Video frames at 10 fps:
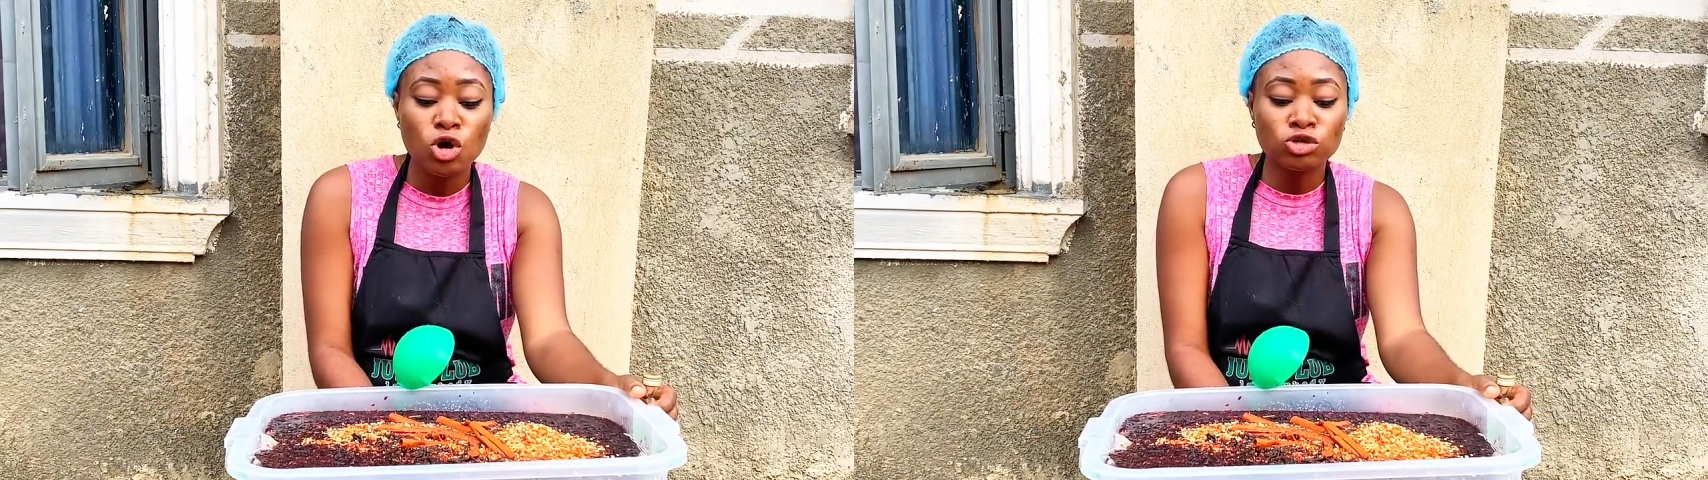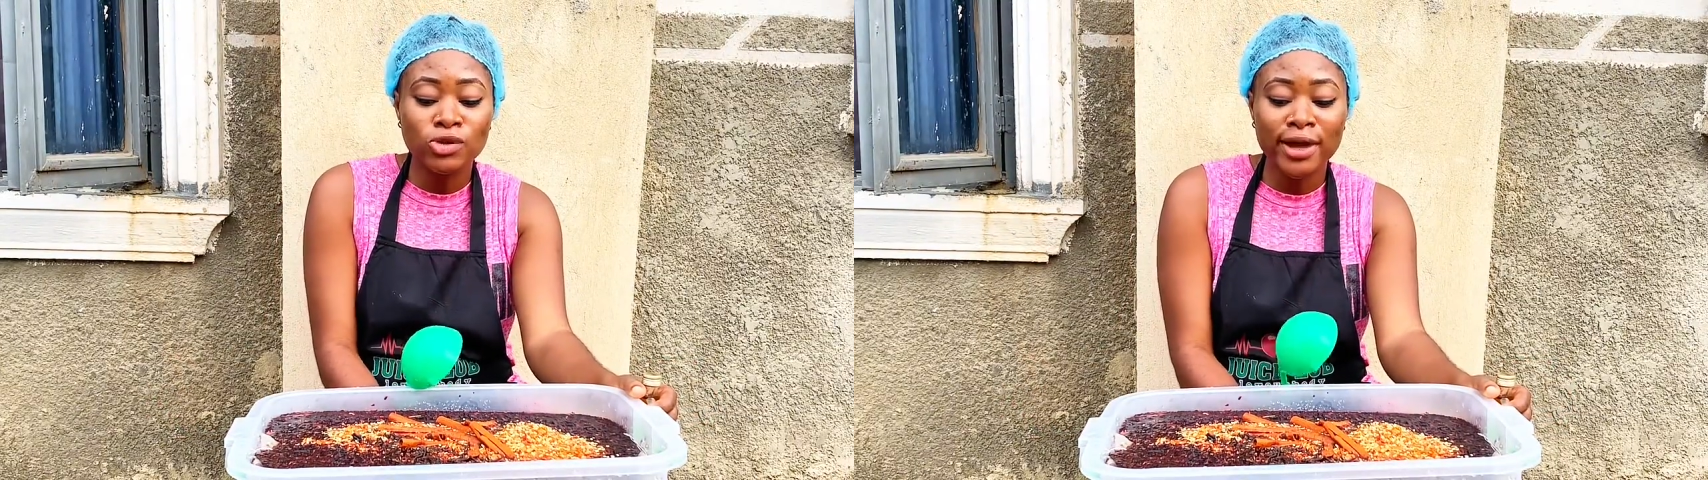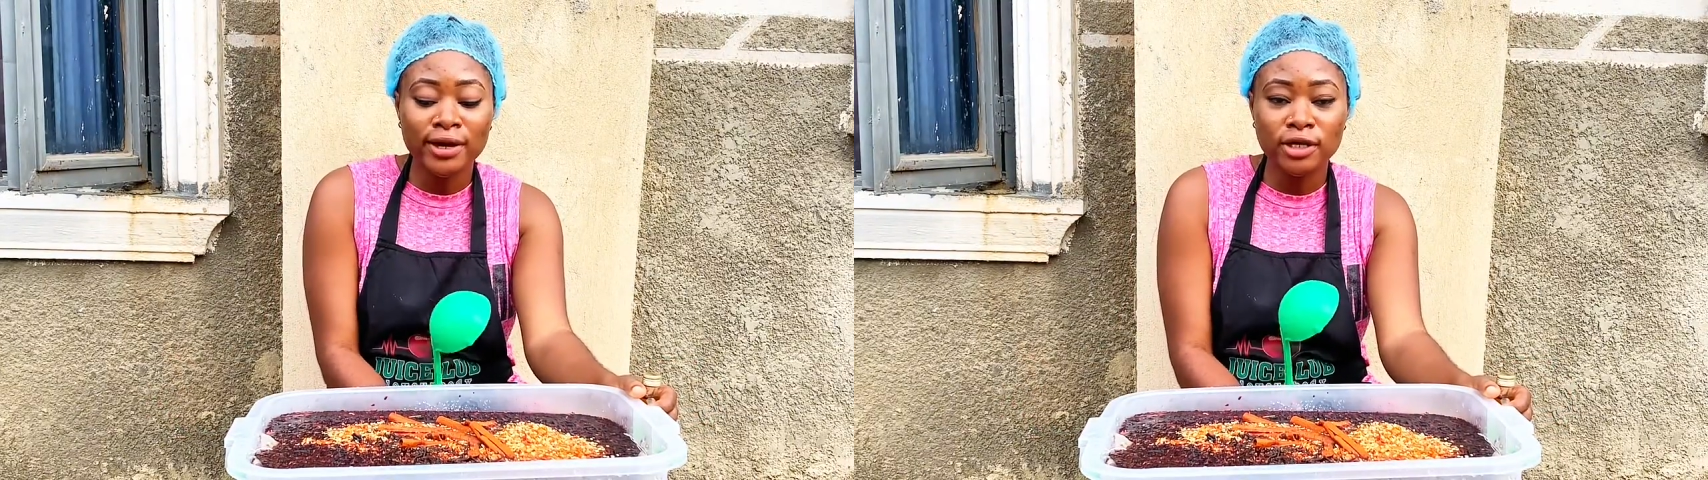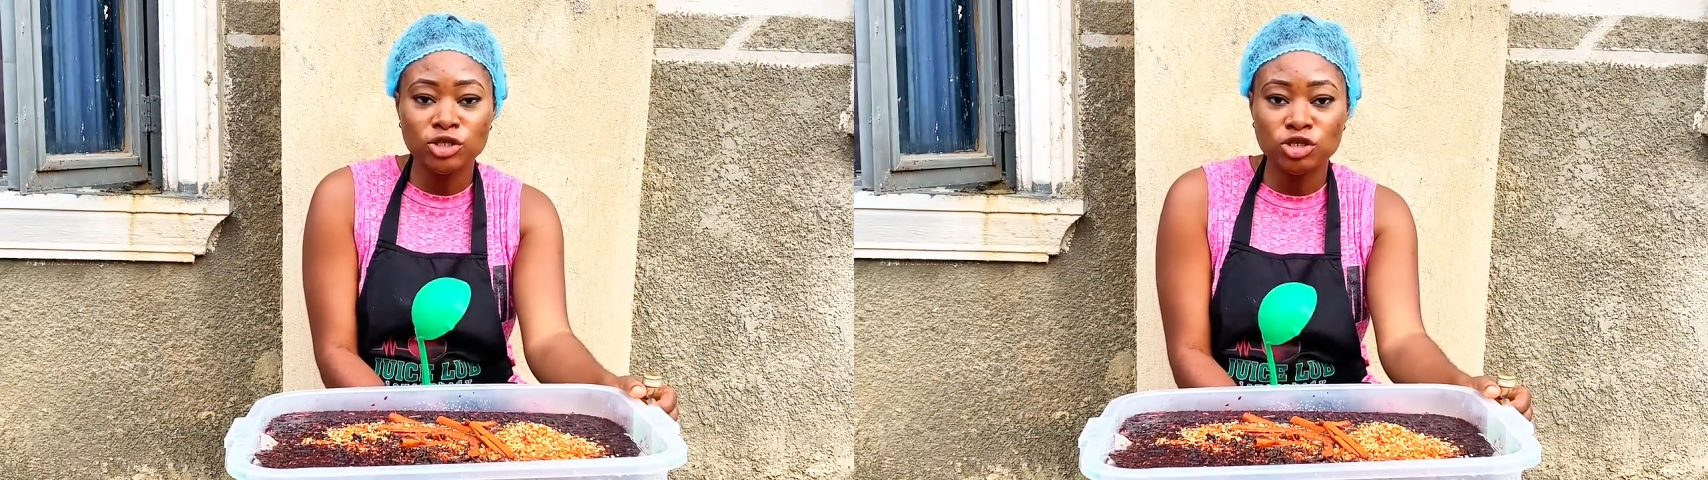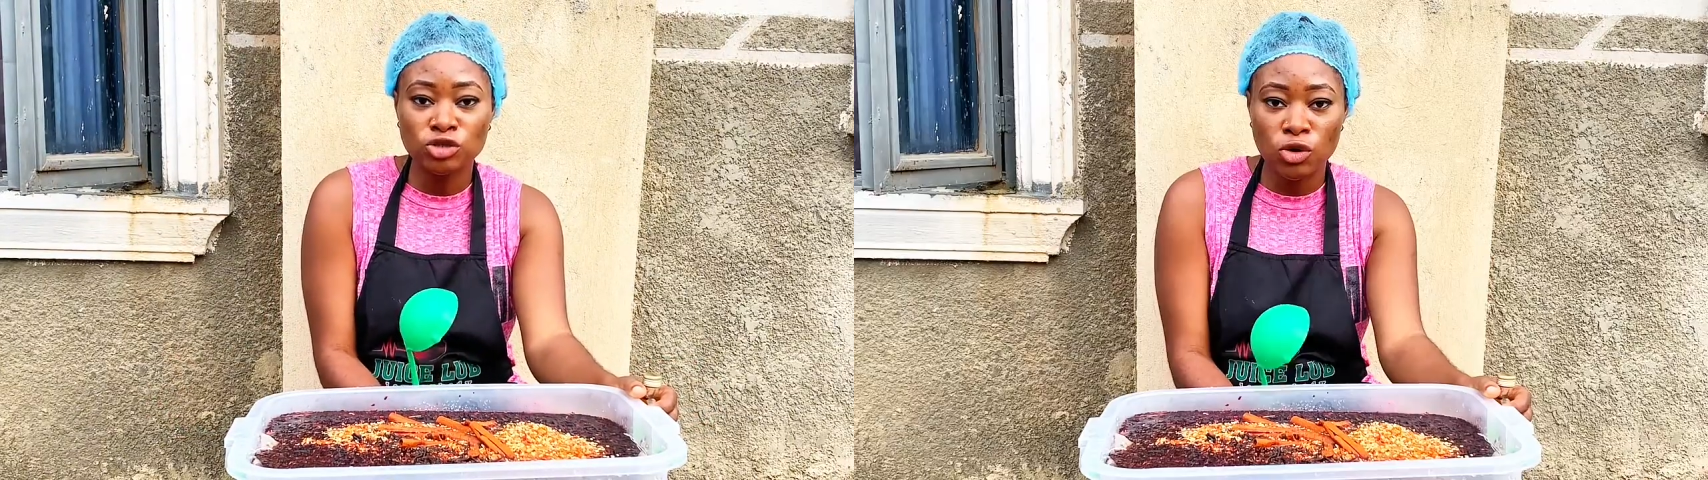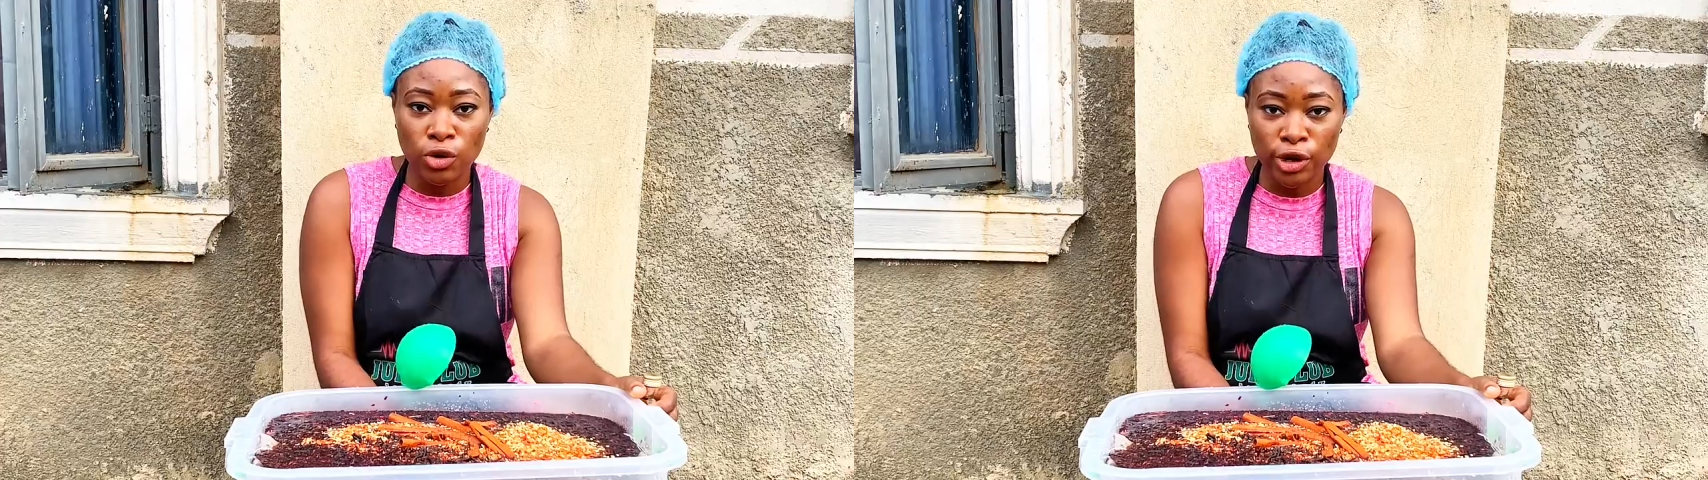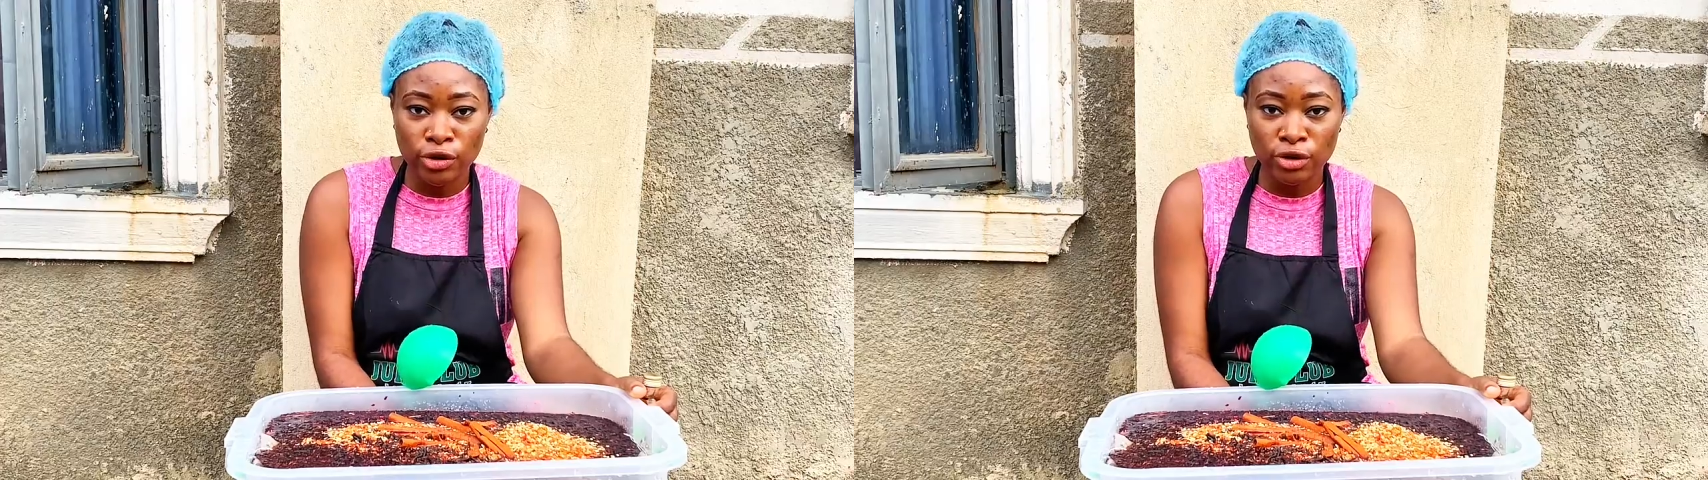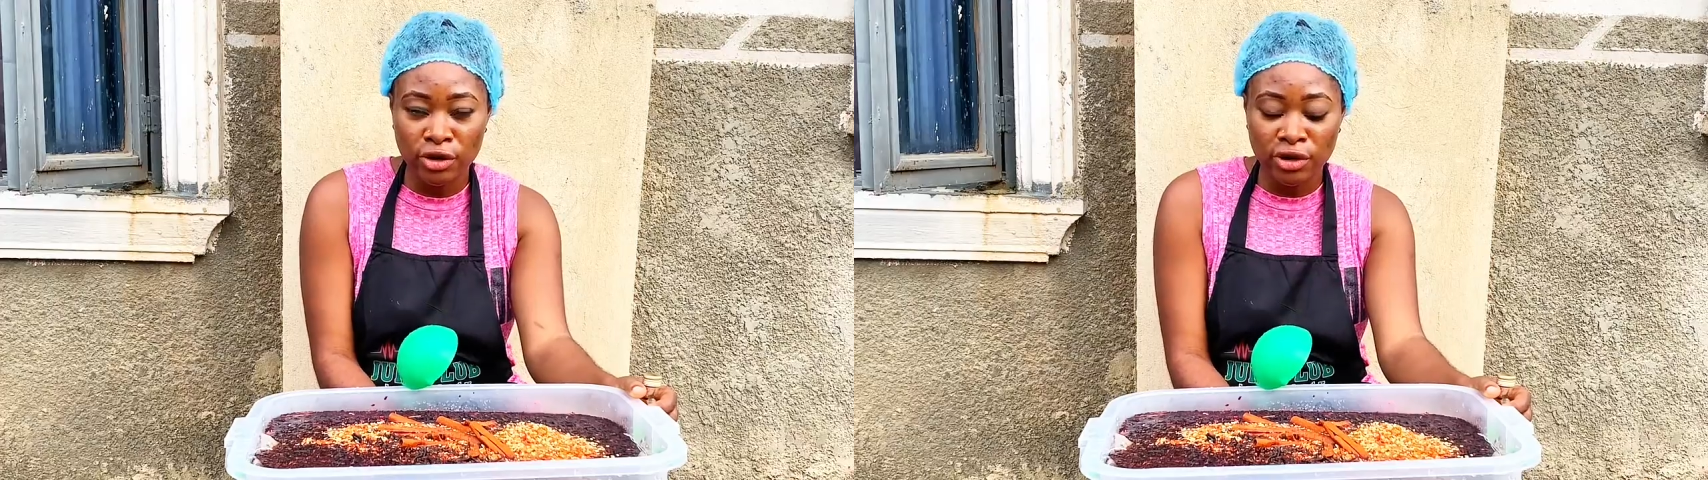to any store in
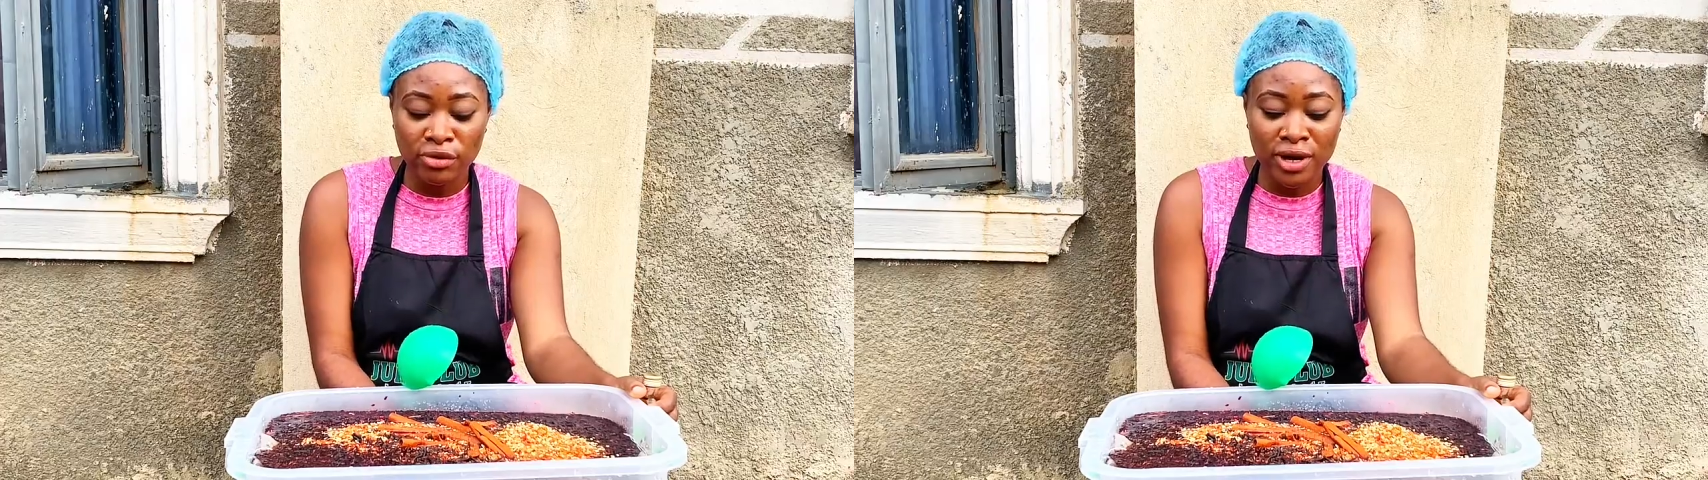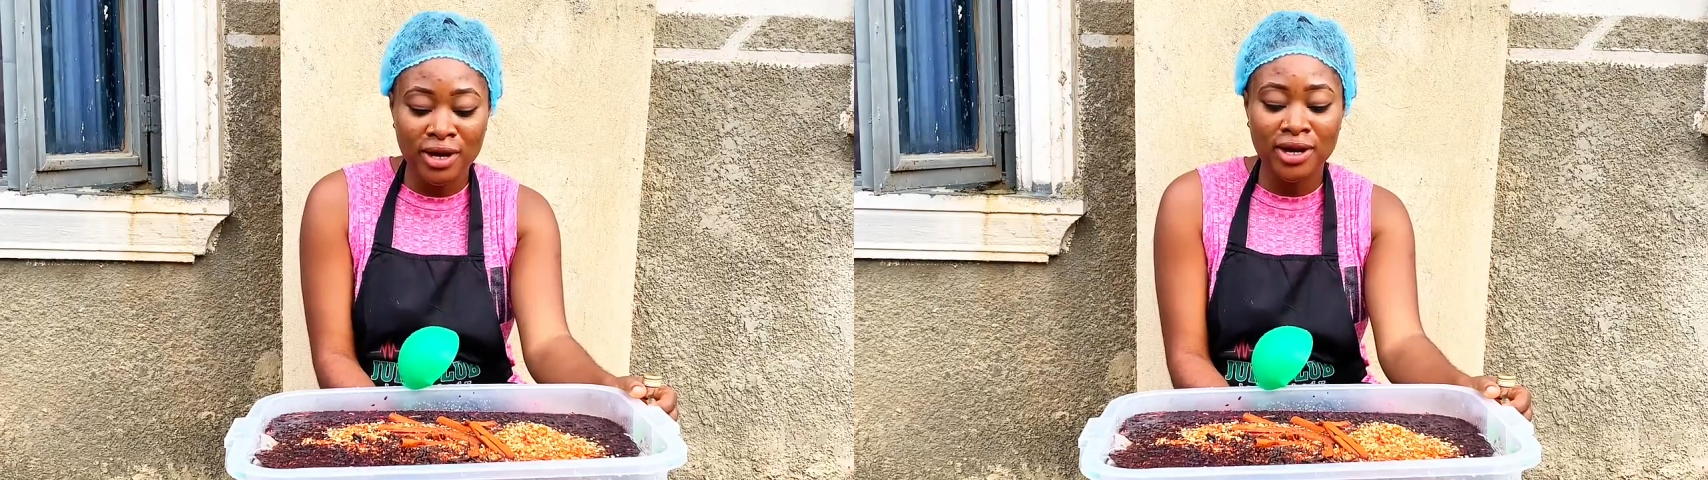your area,